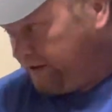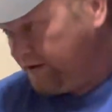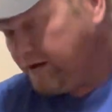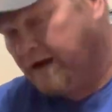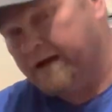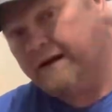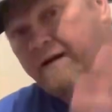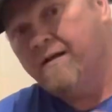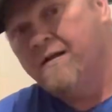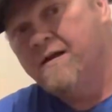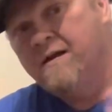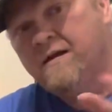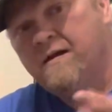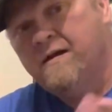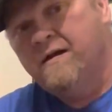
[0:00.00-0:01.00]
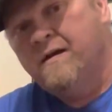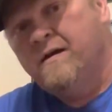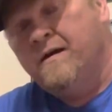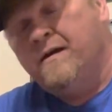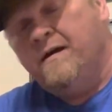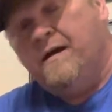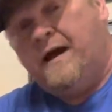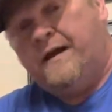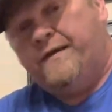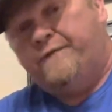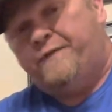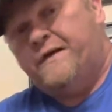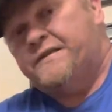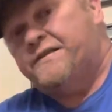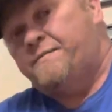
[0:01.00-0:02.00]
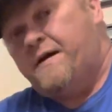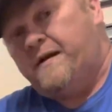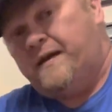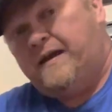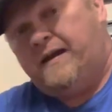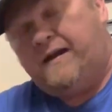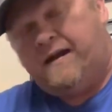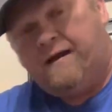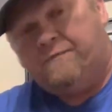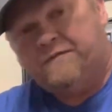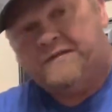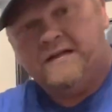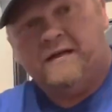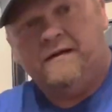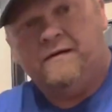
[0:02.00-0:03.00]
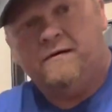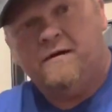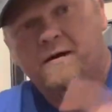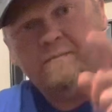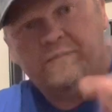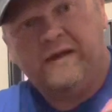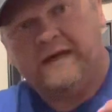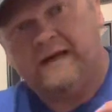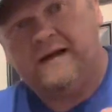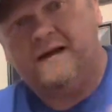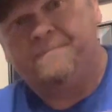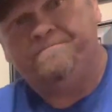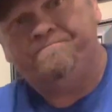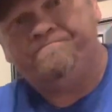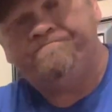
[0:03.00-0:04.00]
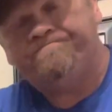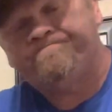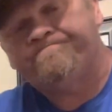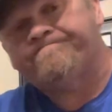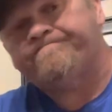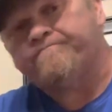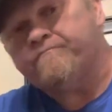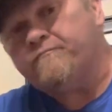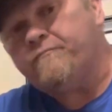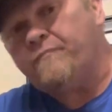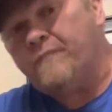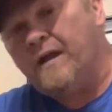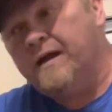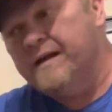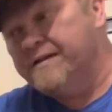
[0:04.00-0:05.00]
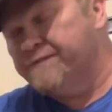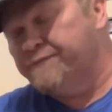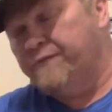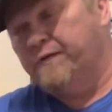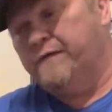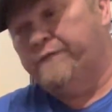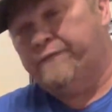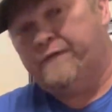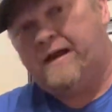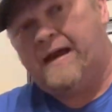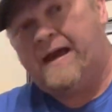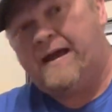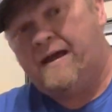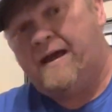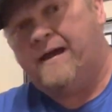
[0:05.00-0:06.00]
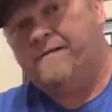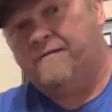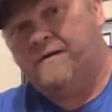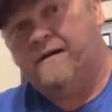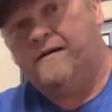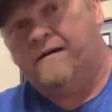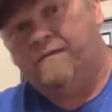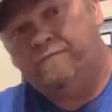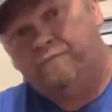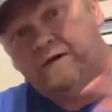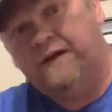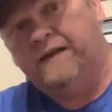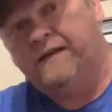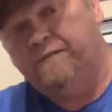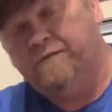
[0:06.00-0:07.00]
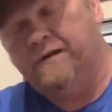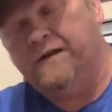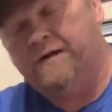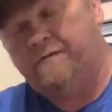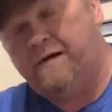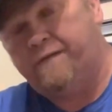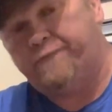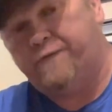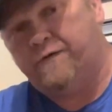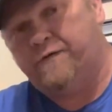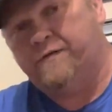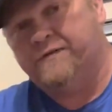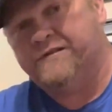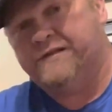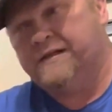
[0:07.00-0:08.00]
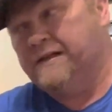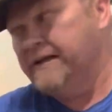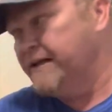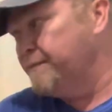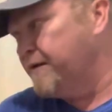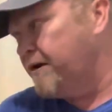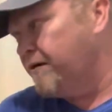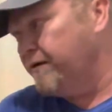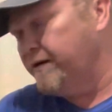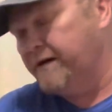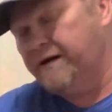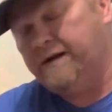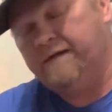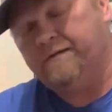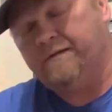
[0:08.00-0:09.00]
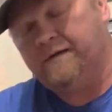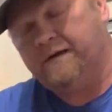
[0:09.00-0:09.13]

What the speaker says: kind of on the fence about getting it, I would tell you, pick it up. It is full of really, really great photos. Linda McCartney